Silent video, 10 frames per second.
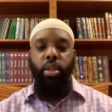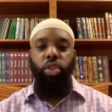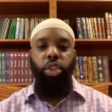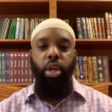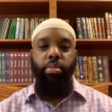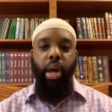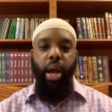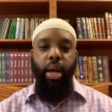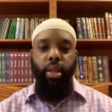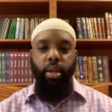
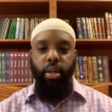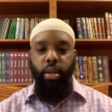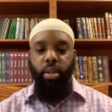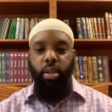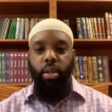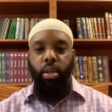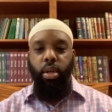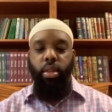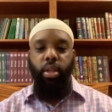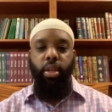shama'il,
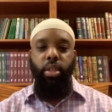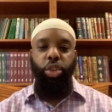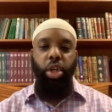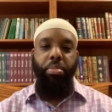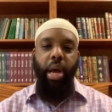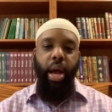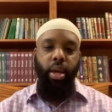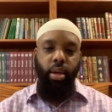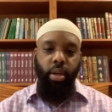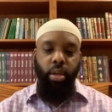the
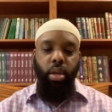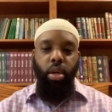shama'il,